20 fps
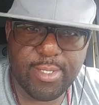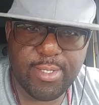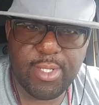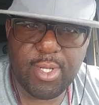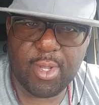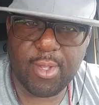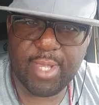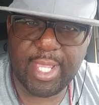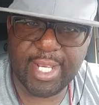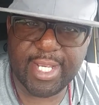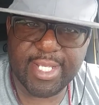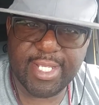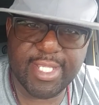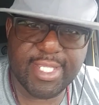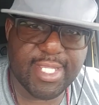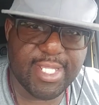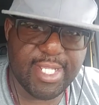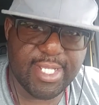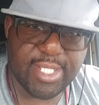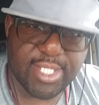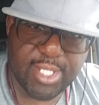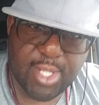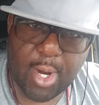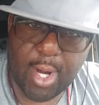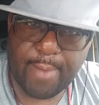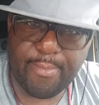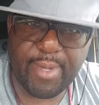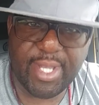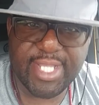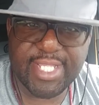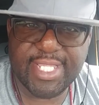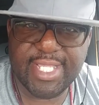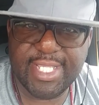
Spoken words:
you know, like in the Starbucks